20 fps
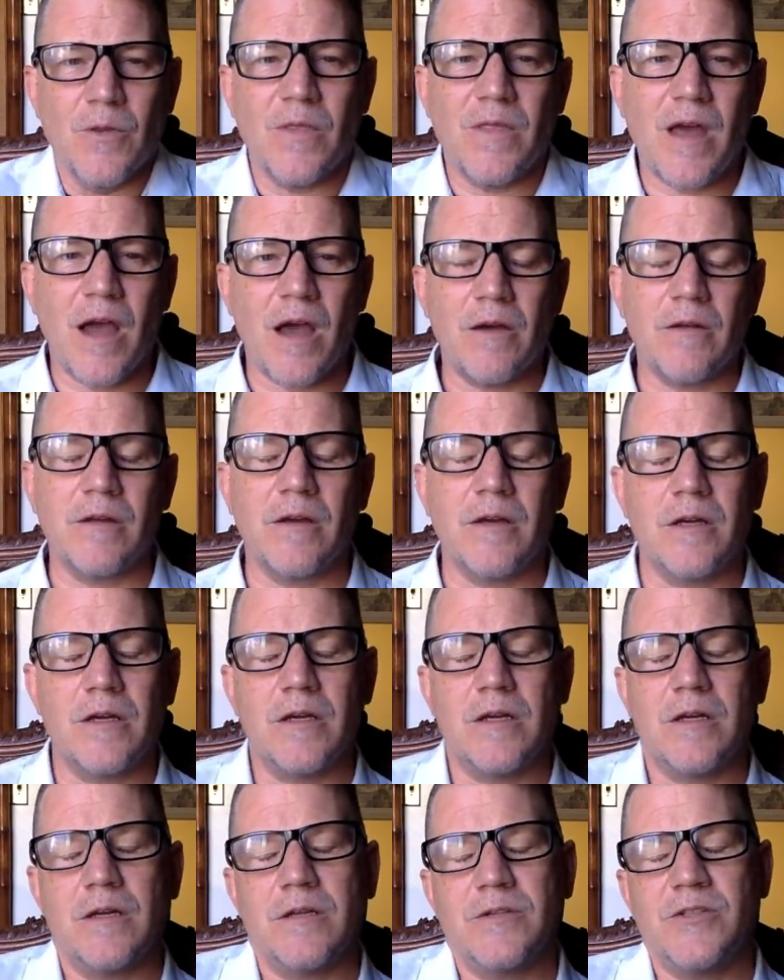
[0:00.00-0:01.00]
Without
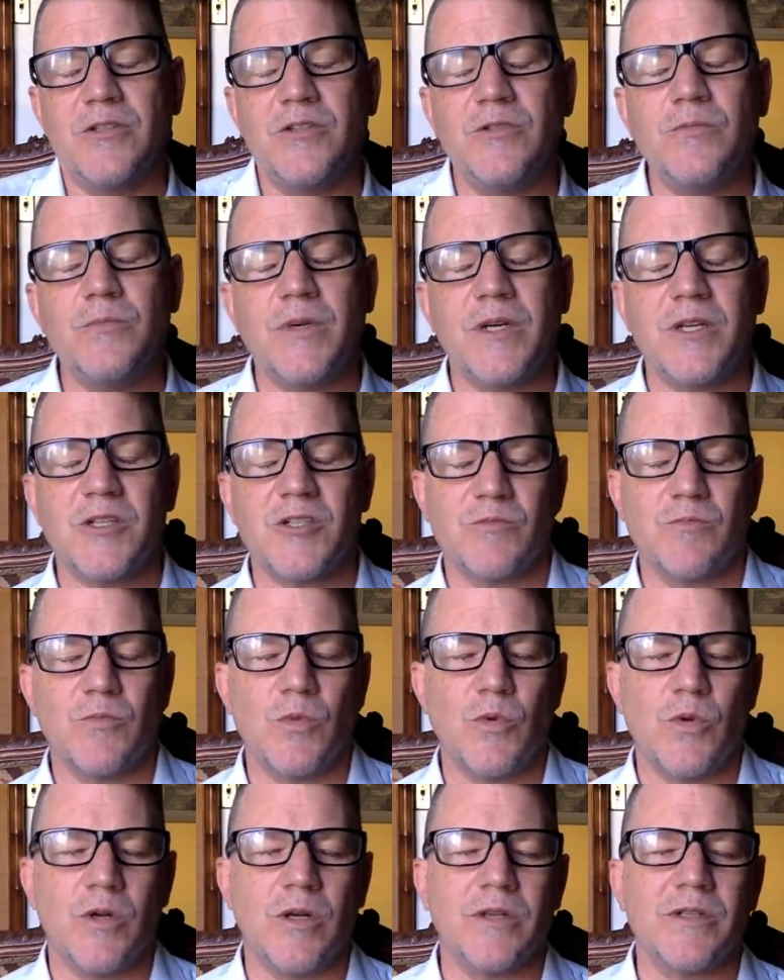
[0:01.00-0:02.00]
too much
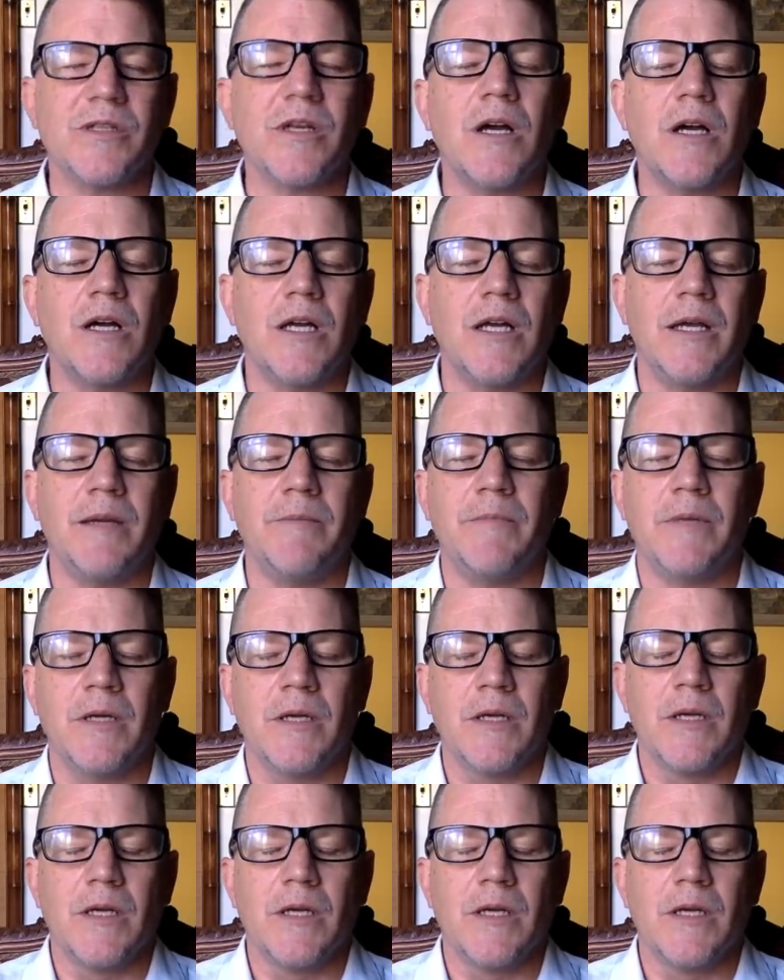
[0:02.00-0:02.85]
more time,